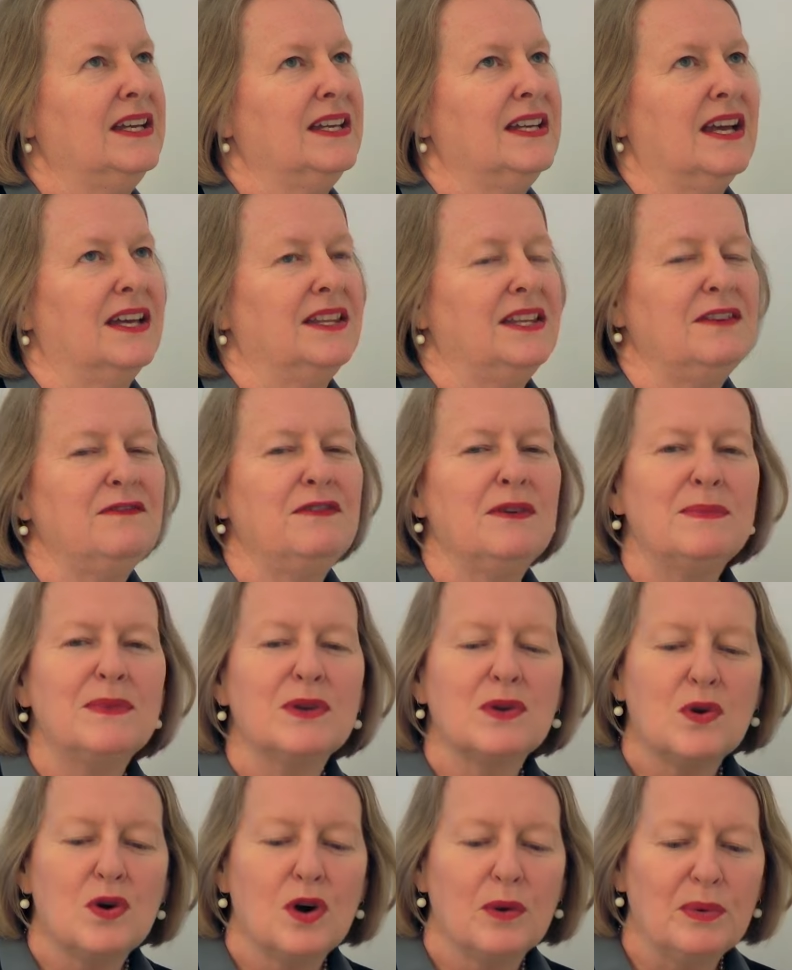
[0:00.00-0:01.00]
Yeah, I think from
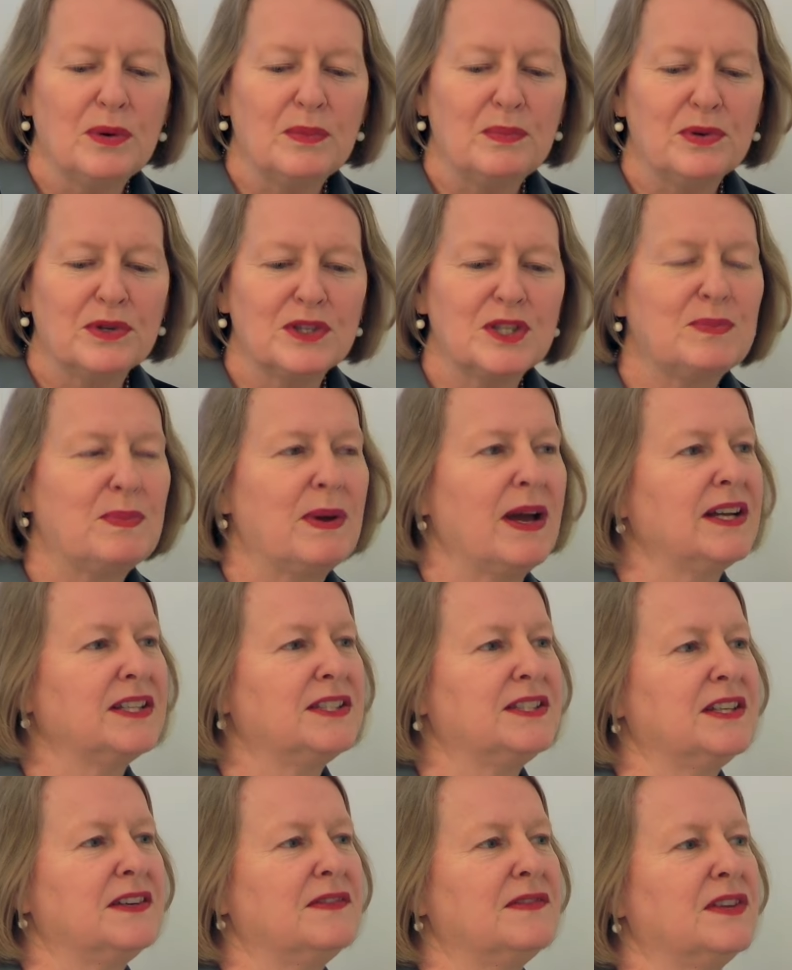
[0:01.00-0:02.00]
the corporate
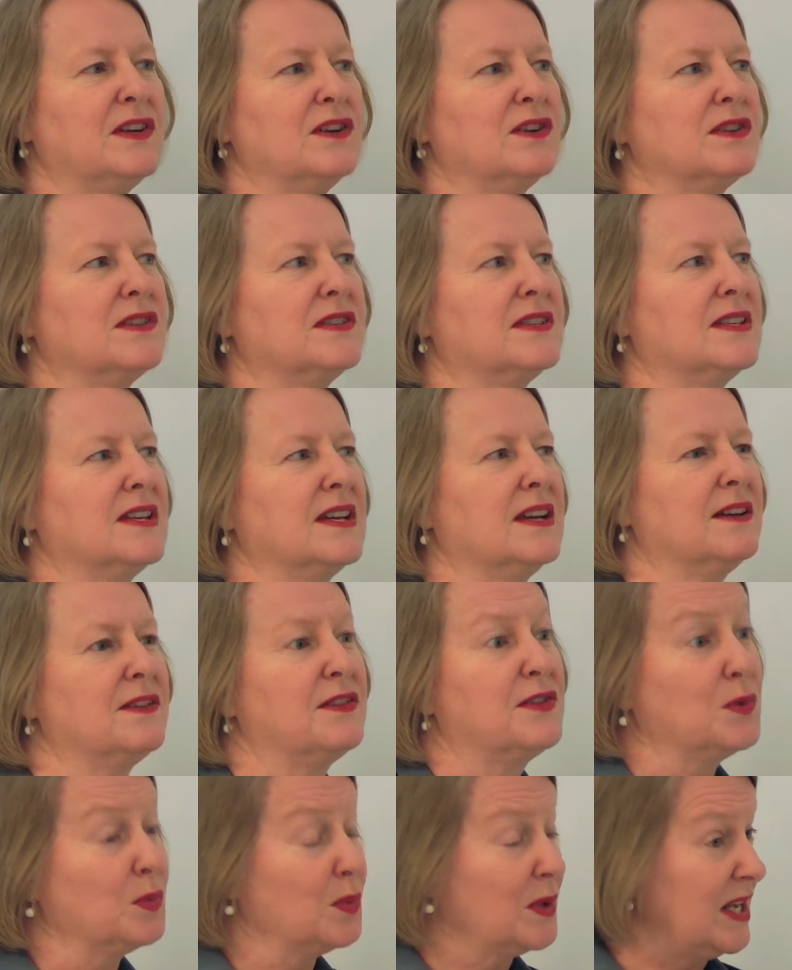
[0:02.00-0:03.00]
perspective, there's
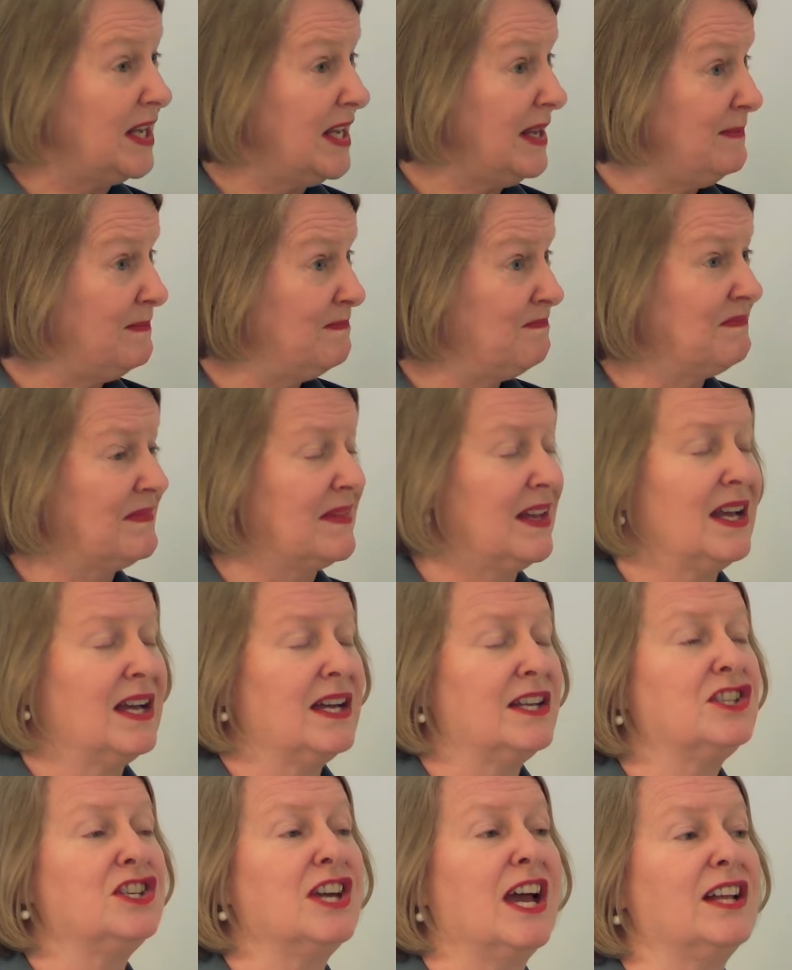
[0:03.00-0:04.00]
three
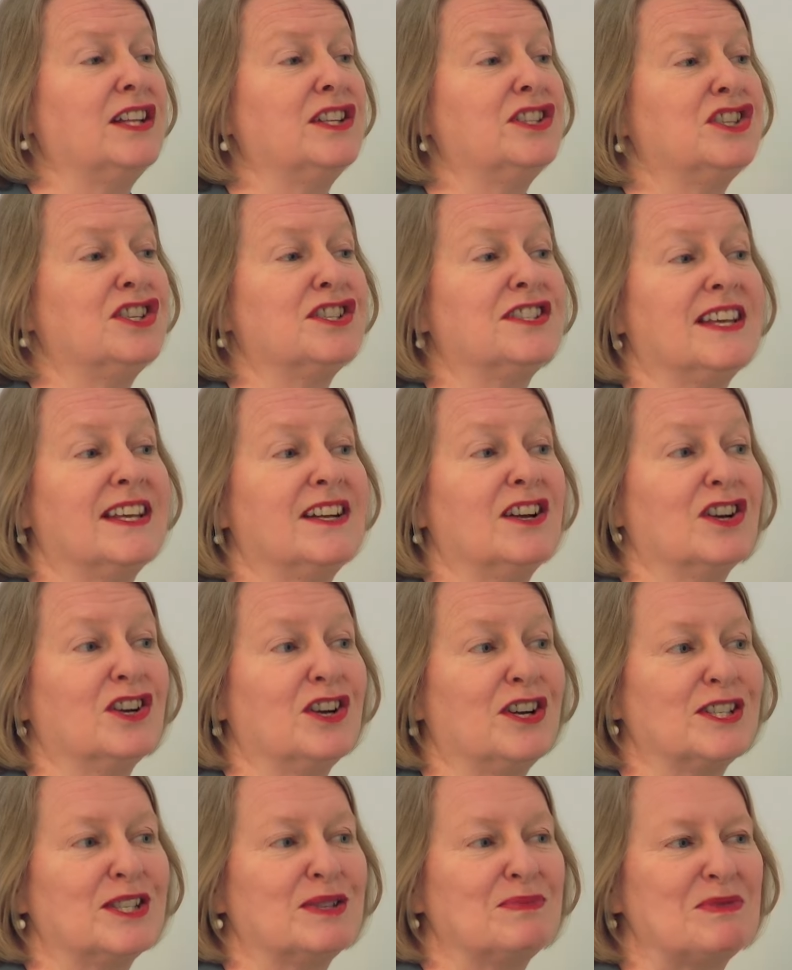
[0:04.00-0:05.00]
challenges that our
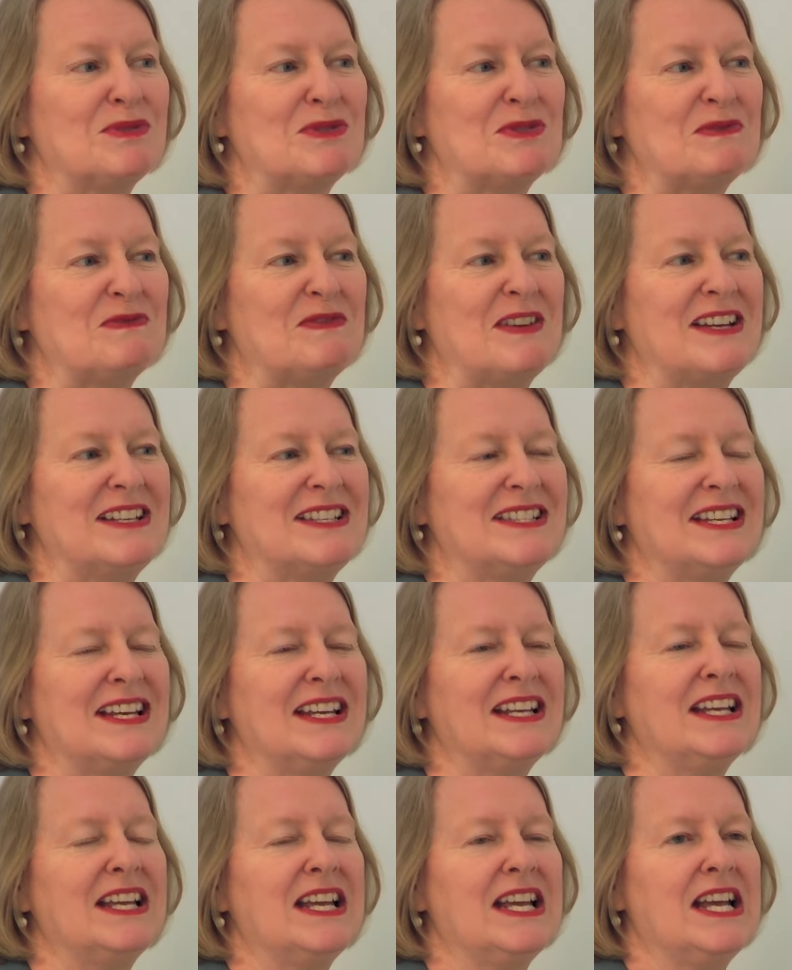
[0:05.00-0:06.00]
customers are
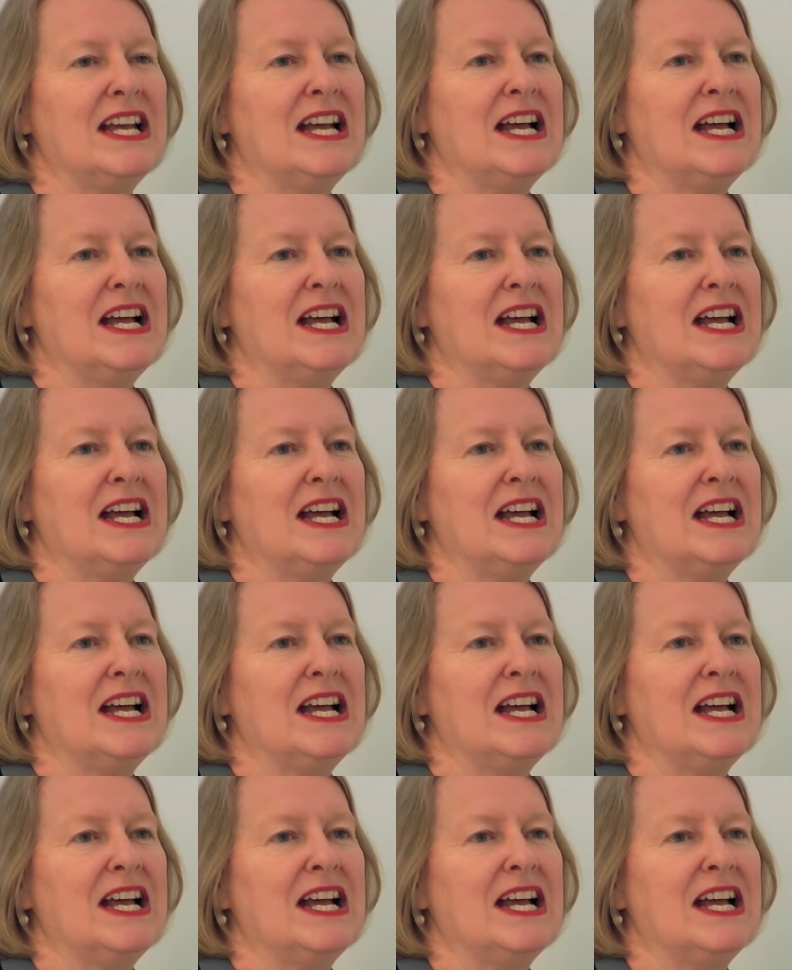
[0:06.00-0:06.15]
facing.